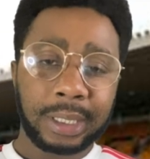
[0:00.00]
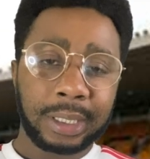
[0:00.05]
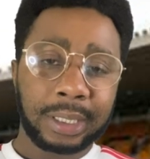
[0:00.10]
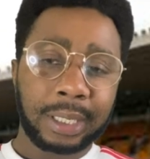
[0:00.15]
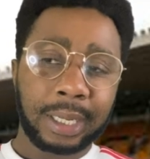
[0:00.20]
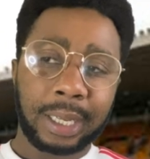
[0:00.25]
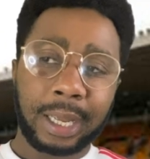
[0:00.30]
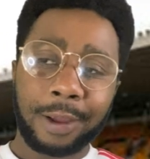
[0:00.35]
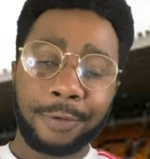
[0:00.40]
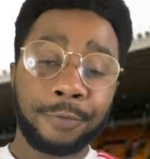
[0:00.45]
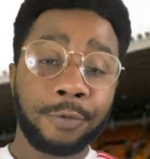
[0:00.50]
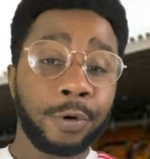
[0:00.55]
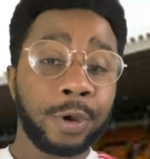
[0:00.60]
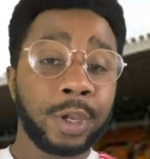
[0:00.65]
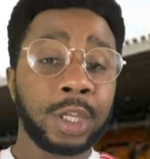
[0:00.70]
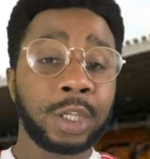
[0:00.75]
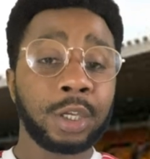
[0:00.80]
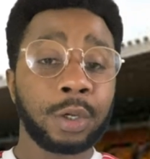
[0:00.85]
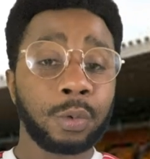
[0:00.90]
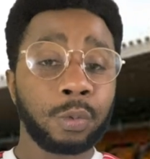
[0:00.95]
I thought
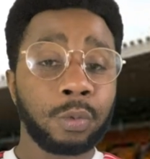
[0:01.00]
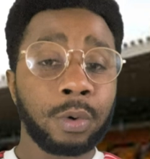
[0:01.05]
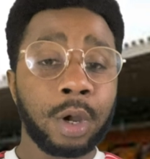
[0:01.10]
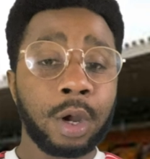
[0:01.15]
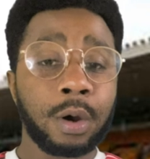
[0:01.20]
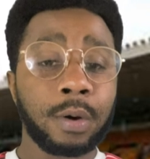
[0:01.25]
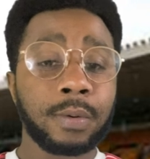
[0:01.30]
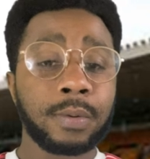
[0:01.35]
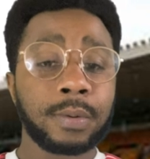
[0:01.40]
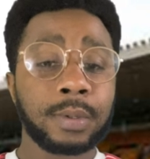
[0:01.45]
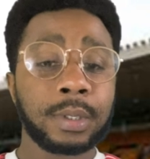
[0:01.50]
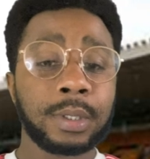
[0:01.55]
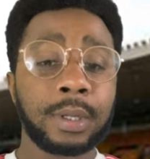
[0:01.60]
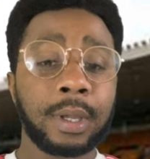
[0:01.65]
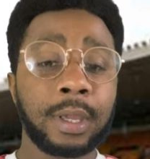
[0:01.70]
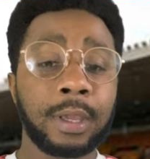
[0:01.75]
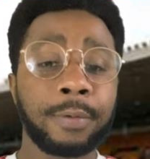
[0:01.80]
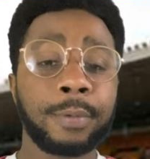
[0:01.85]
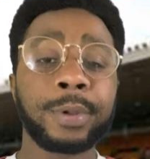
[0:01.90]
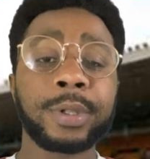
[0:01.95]
he'd done well.
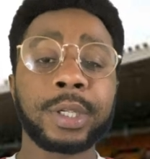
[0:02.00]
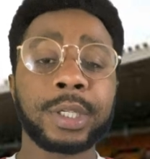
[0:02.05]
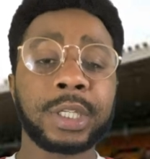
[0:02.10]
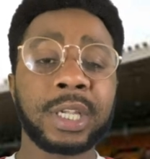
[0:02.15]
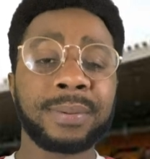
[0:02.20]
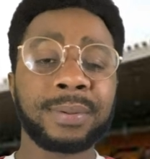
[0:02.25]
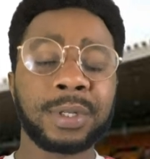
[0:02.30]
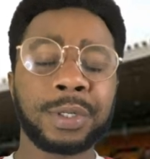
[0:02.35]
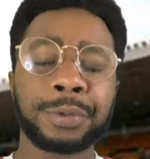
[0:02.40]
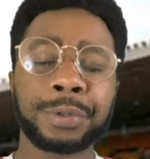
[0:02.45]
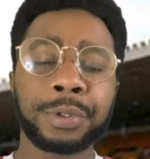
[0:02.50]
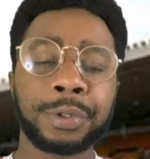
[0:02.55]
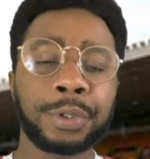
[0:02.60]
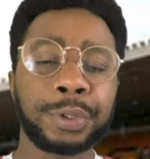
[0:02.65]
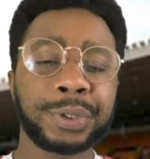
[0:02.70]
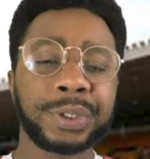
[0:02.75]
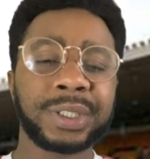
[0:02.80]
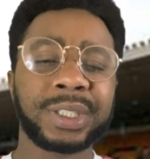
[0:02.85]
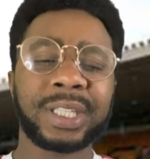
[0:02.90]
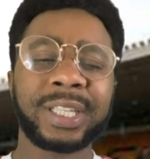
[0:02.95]
He was exceptional. He was a
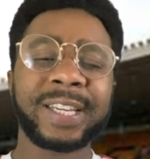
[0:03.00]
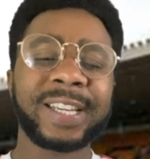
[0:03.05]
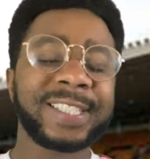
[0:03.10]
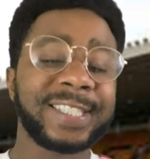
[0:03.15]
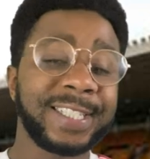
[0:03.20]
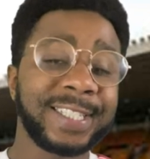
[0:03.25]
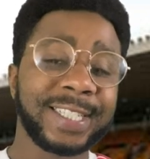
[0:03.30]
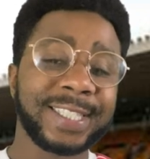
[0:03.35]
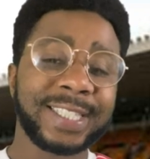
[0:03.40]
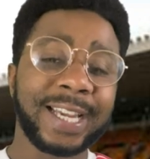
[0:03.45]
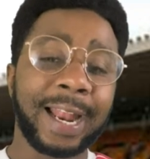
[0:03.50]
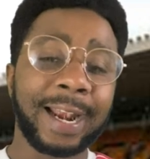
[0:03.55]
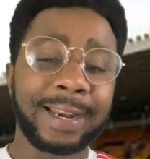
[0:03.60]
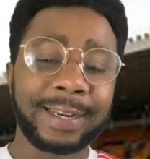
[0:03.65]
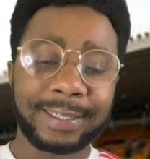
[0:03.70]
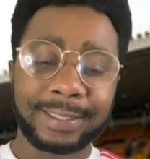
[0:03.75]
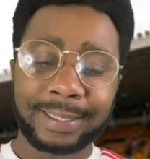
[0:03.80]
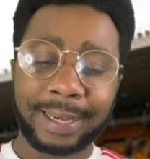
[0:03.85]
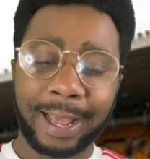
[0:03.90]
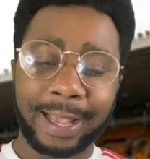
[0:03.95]
nuisance. And you can see the
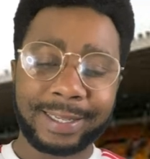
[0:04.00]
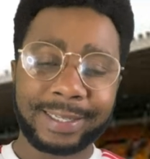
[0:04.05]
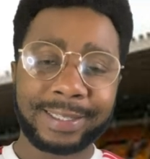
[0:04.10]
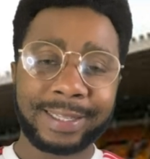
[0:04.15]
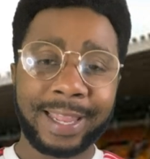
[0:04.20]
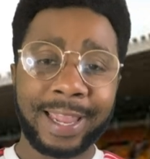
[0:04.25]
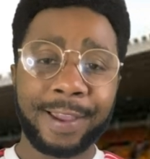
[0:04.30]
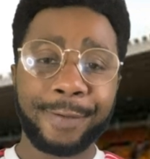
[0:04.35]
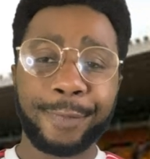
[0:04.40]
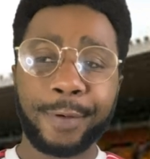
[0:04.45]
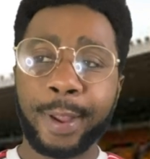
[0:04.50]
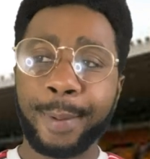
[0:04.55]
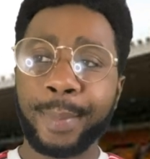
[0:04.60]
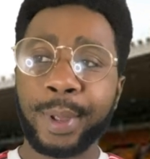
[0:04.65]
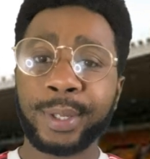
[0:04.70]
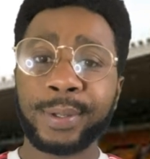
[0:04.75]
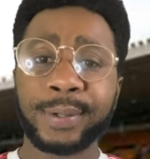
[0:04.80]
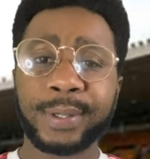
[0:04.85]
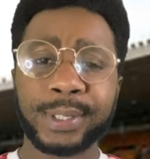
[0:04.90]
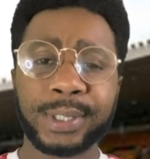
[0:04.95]
talent that's there for him.
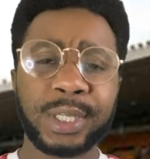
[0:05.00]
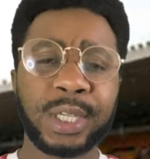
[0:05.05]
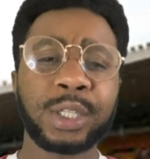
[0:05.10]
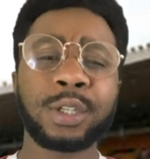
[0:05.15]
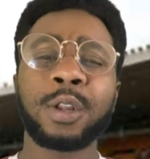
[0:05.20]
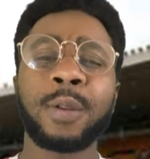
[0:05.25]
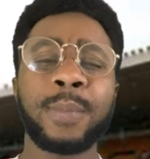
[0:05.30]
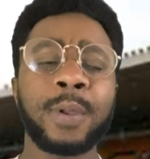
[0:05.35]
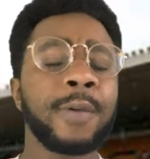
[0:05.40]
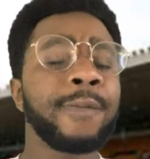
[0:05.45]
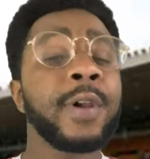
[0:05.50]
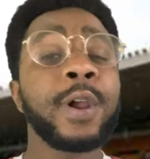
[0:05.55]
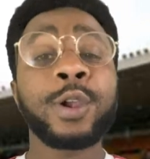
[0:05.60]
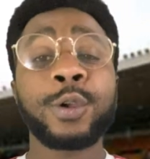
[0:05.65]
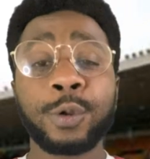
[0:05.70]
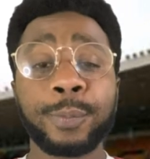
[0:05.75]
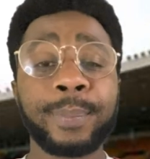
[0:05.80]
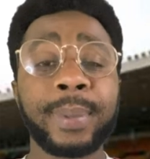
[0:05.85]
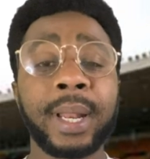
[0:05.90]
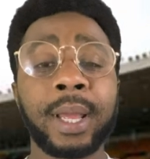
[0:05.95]
And you can see he's going to be a very
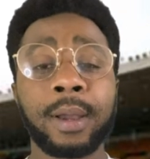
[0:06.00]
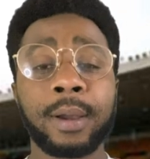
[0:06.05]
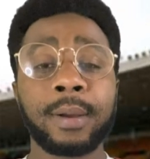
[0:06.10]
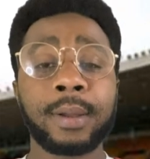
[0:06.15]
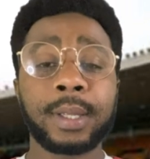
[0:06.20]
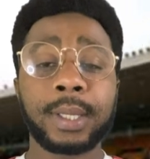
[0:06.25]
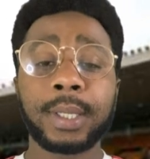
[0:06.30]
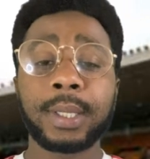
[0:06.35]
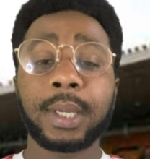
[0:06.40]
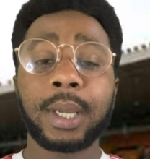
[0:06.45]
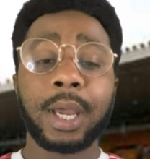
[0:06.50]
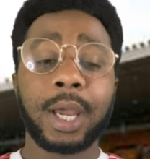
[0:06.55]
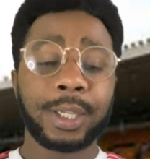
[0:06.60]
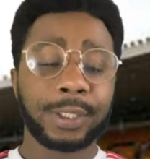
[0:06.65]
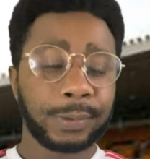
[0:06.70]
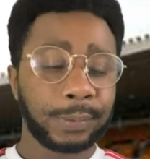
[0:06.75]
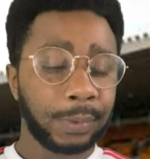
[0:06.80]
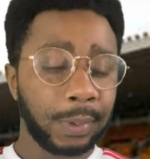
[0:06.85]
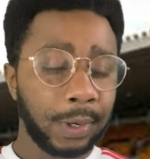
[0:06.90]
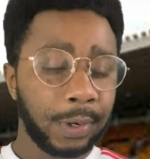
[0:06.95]
good player
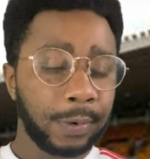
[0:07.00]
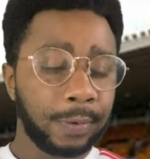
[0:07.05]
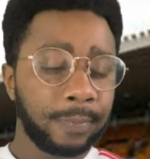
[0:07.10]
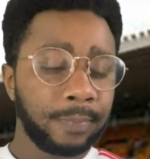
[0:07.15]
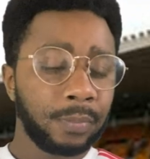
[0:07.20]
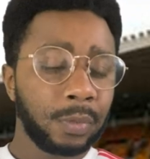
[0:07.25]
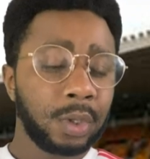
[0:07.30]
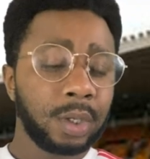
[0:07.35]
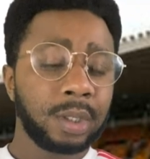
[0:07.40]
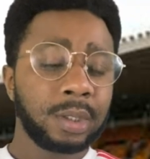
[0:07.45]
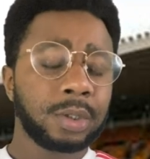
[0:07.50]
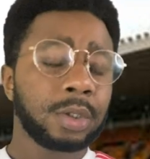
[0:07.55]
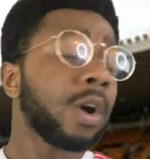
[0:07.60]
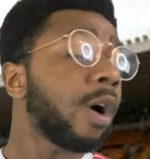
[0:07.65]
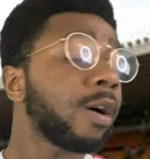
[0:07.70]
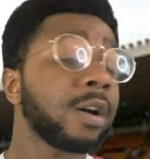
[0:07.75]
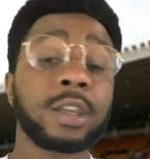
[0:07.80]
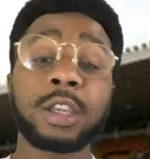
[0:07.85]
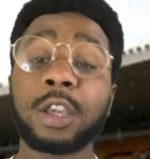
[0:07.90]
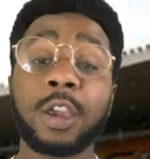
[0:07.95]
as well.
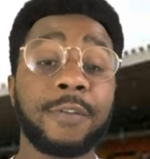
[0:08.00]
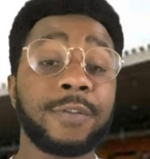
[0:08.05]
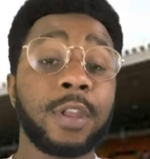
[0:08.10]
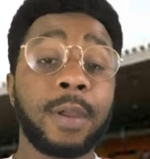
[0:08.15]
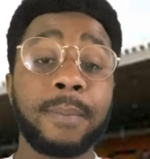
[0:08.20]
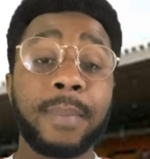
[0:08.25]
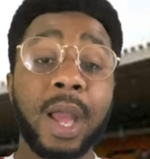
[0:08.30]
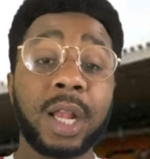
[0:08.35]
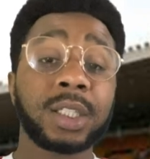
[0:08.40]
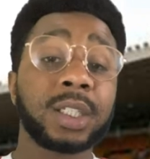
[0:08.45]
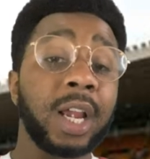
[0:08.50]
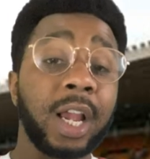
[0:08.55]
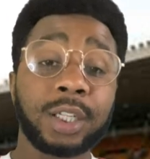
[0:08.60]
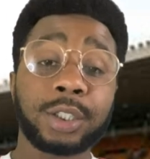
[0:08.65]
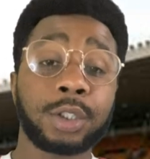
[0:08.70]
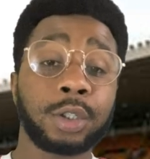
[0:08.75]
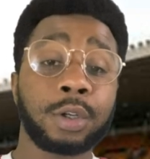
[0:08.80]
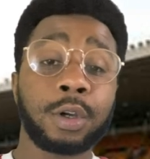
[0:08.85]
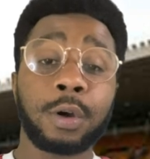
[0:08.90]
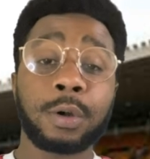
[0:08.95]
Donkey of the match has
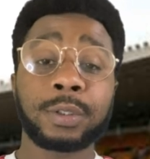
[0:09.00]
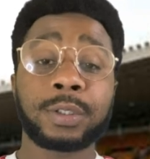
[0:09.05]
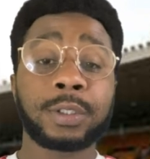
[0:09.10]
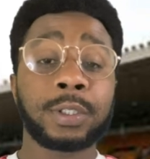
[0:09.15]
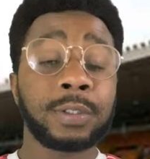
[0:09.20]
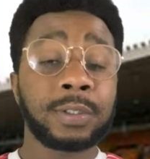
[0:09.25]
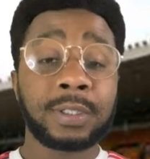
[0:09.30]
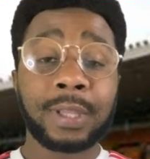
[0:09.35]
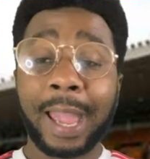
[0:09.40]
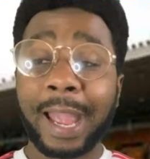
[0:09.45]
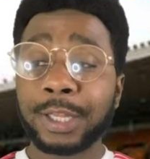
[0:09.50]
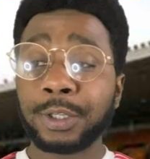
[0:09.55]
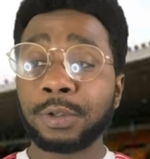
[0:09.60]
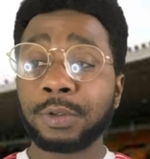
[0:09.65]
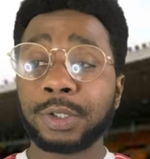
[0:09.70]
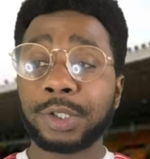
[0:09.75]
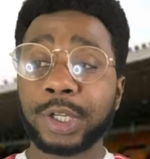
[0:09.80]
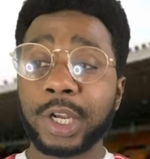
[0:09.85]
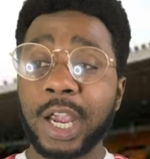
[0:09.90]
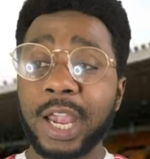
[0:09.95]
to go to
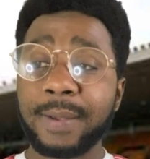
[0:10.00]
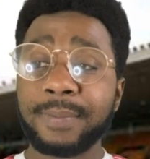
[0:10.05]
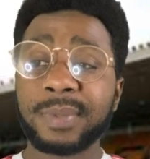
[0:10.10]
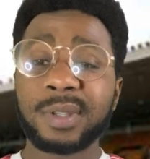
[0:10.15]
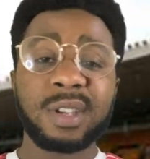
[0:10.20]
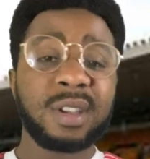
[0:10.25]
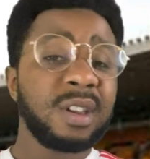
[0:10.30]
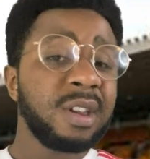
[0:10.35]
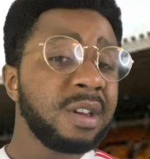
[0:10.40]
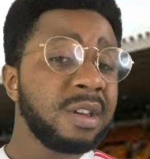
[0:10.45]
Daniel James.